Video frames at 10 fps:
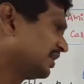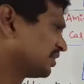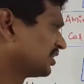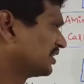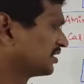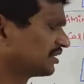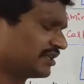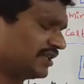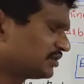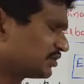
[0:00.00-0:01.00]

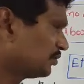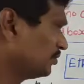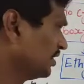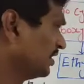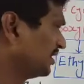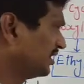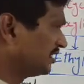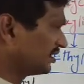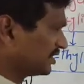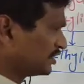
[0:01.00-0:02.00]
ethylene. Right? So
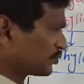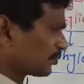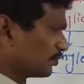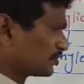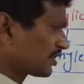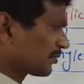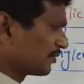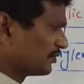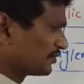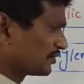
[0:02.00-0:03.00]
here these fruits are
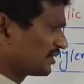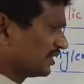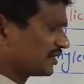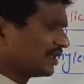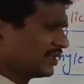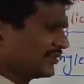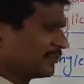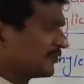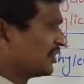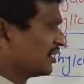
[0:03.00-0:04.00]
produces the ethylene.